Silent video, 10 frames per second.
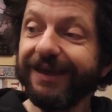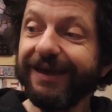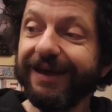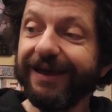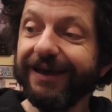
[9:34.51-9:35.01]

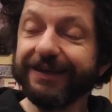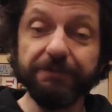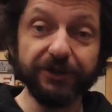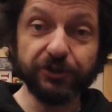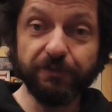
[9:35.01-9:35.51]
uh,
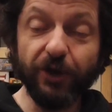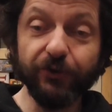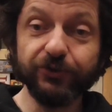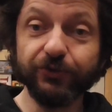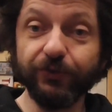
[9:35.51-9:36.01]
can be
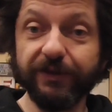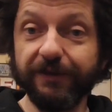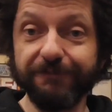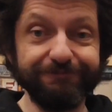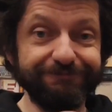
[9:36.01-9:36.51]
exposed to
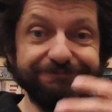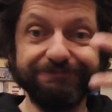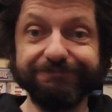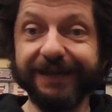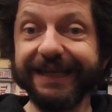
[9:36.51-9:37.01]
the
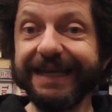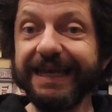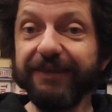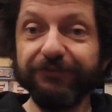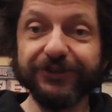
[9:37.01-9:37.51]

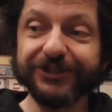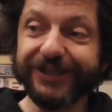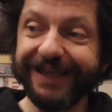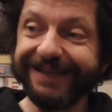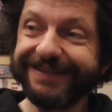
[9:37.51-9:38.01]

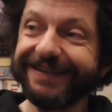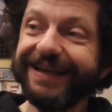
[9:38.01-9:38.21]
magnificent